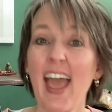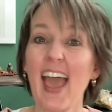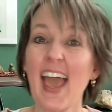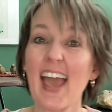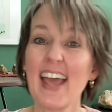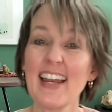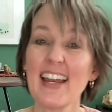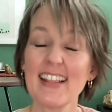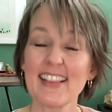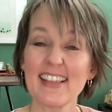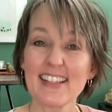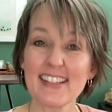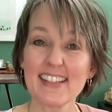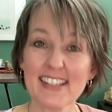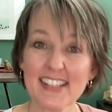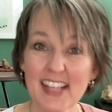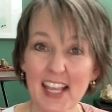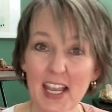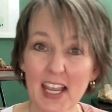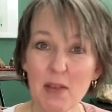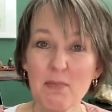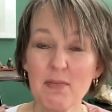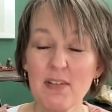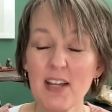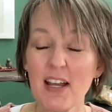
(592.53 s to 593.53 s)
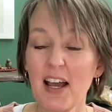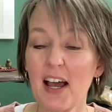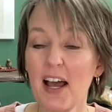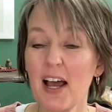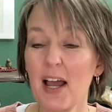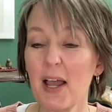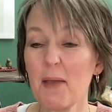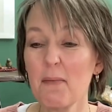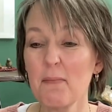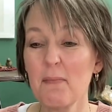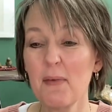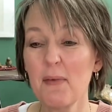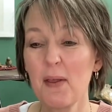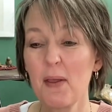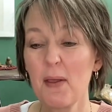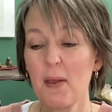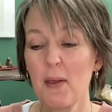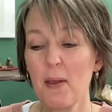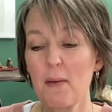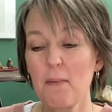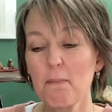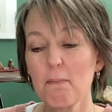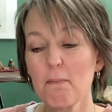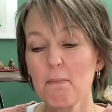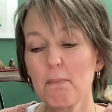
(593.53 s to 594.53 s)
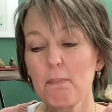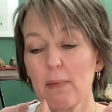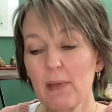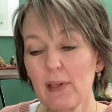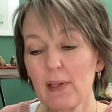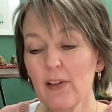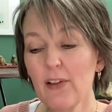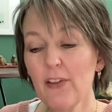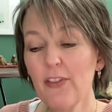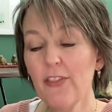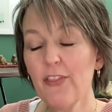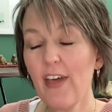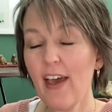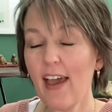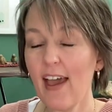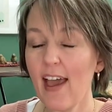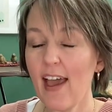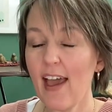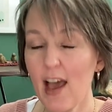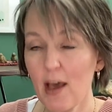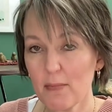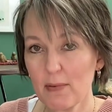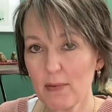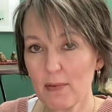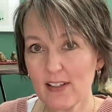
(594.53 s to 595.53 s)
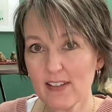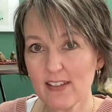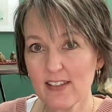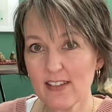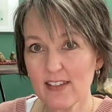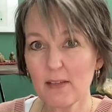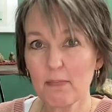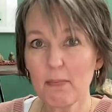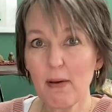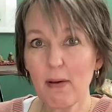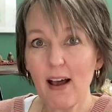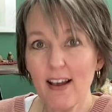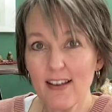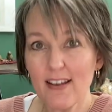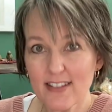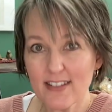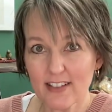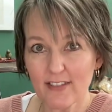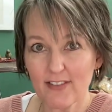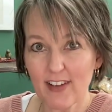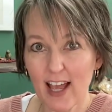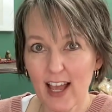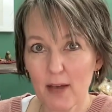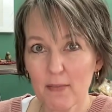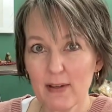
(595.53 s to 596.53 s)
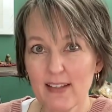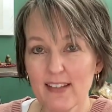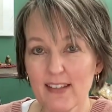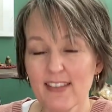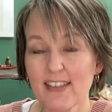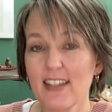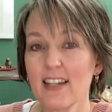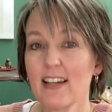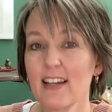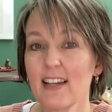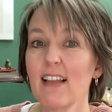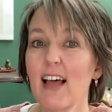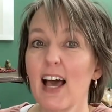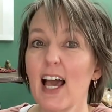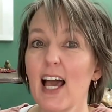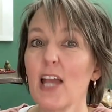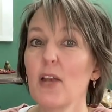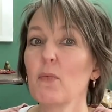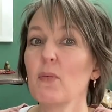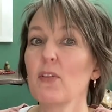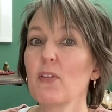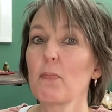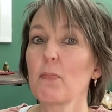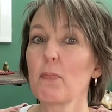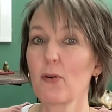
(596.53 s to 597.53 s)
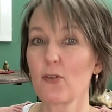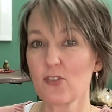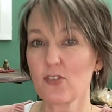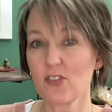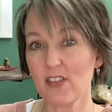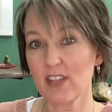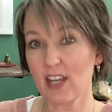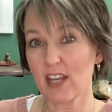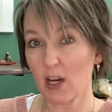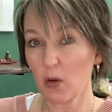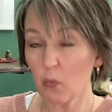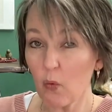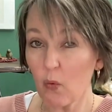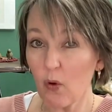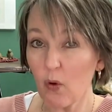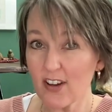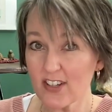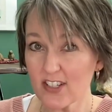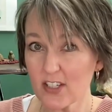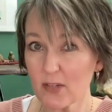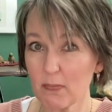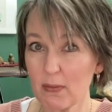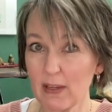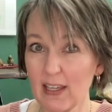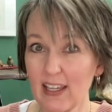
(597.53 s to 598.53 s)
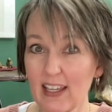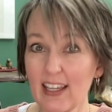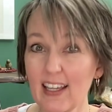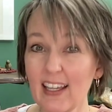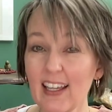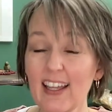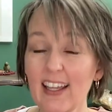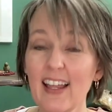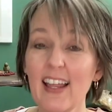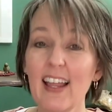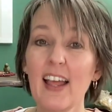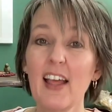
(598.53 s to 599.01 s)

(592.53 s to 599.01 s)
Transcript: and at the same time build the habits, the positive habits that align with the person that I want to be,